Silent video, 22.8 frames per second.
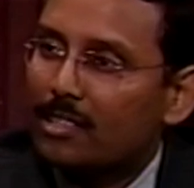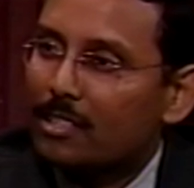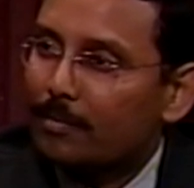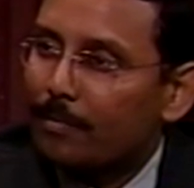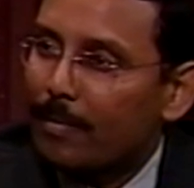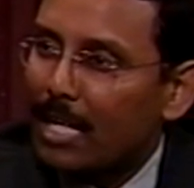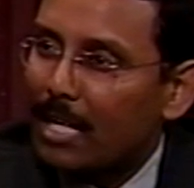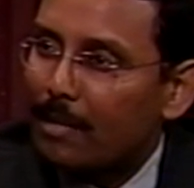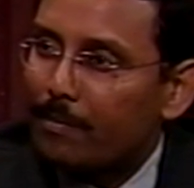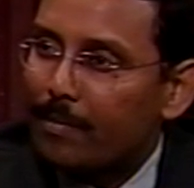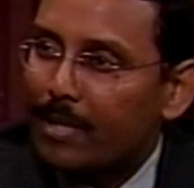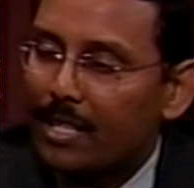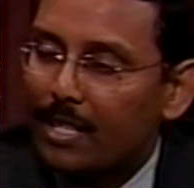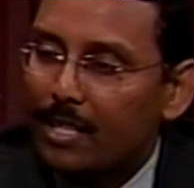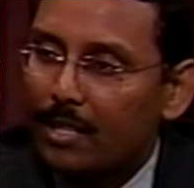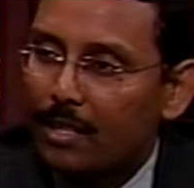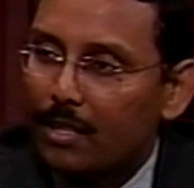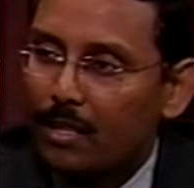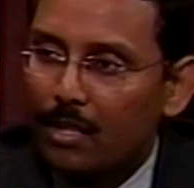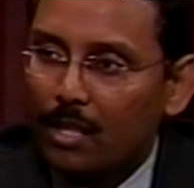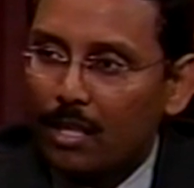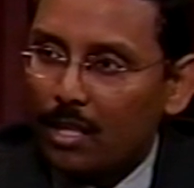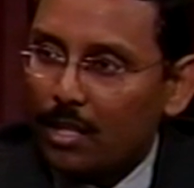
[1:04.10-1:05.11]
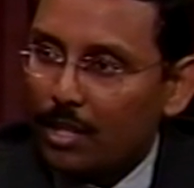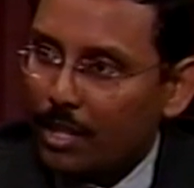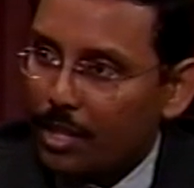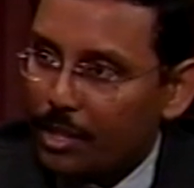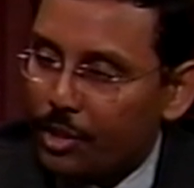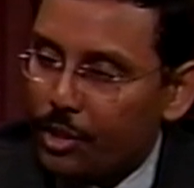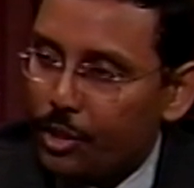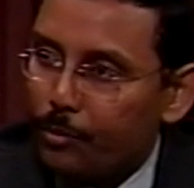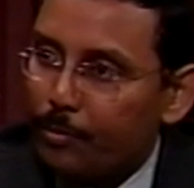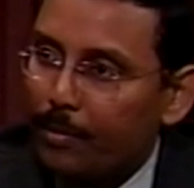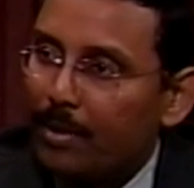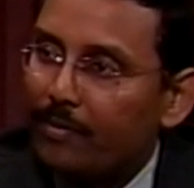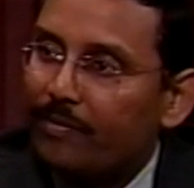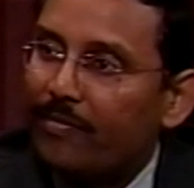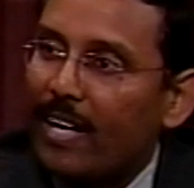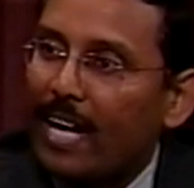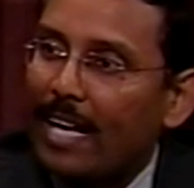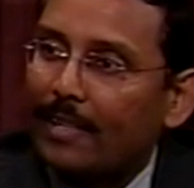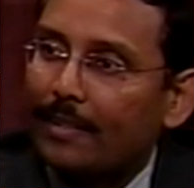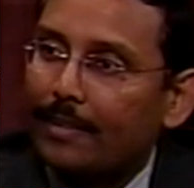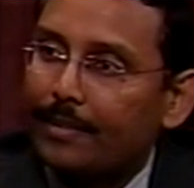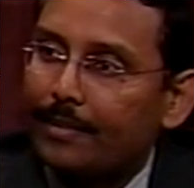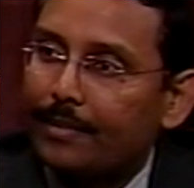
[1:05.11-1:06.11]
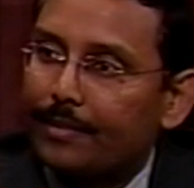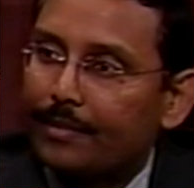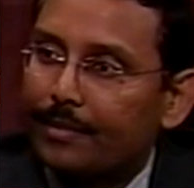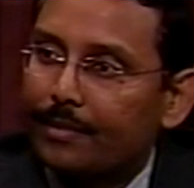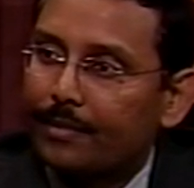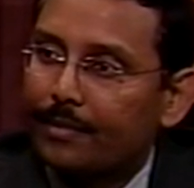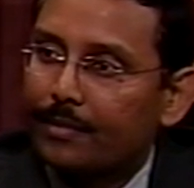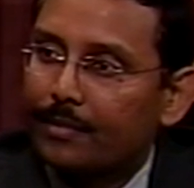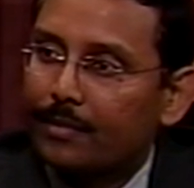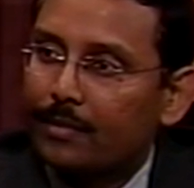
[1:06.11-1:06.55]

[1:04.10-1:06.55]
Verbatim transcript: may be the human factors.